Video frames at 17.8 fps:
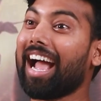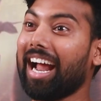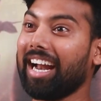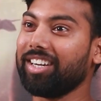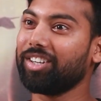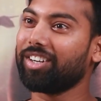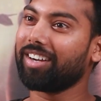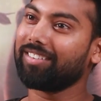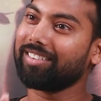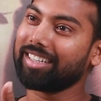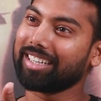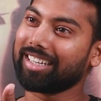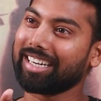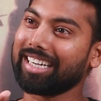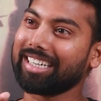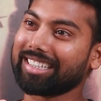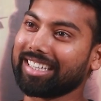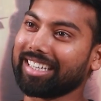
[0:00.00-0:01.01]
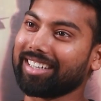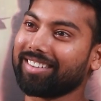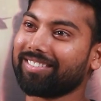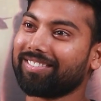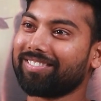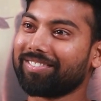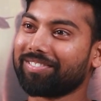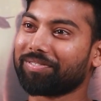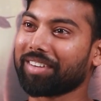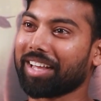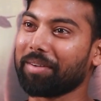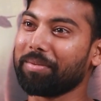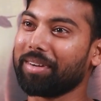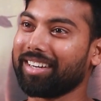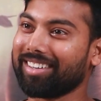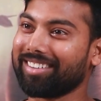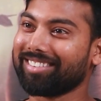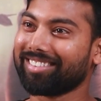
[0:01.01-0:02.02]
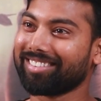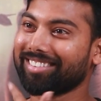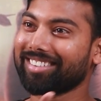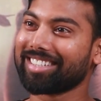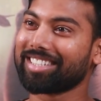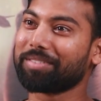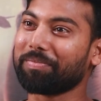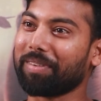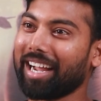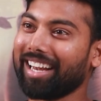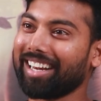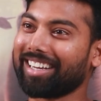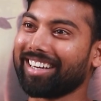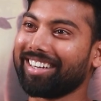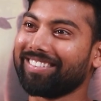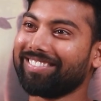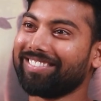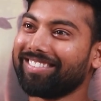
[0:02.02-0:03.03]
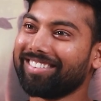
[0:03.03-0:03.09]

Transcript: And you have a great curve. I mean, smile curve.